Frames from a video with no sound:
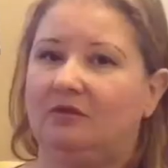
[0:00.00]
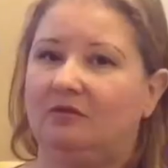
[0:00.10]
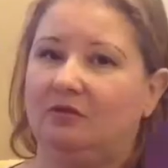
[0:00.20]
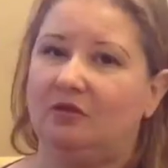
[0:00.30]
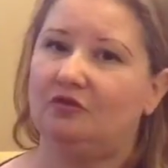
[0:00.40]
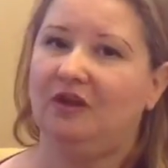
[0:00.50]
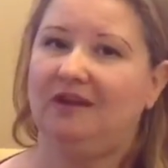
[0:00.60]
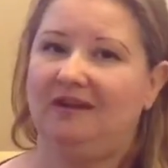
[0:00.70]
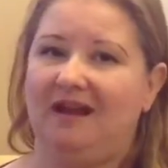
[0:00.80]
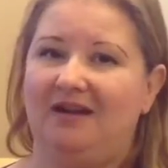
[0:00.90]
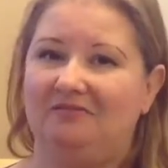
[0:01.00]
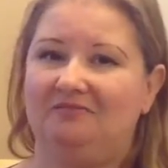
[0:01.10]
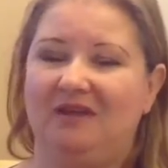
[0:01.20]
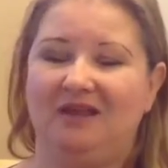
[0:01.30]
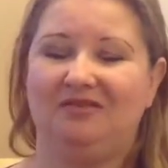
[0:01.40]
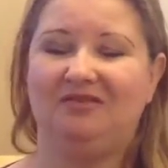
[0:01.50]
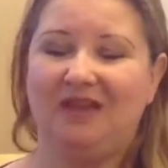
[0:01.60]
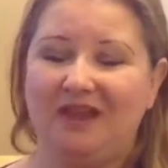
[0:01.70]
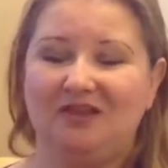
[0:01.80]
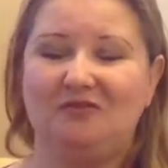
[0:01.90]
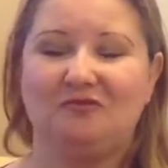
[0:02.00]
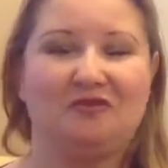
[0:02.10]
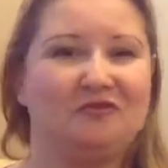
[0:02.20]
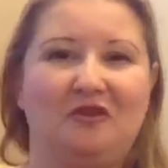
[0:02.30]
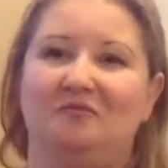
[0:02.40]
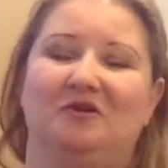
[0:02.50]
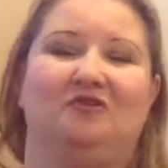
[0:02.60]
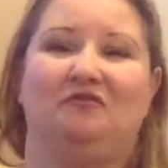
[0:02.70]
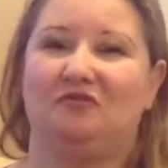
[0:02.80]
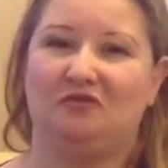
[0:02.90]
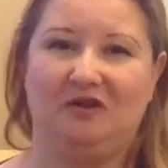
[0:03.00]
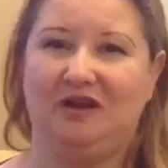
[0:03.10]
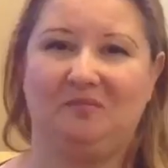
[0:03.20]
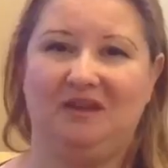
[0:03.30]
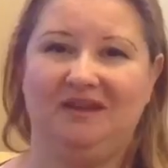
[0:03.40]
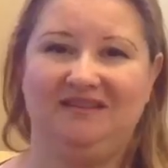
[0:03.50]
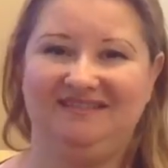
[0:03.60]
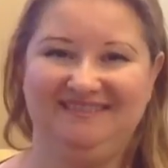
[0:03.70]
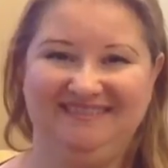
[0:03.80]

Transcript: So check it out. And thank you so much for joining me.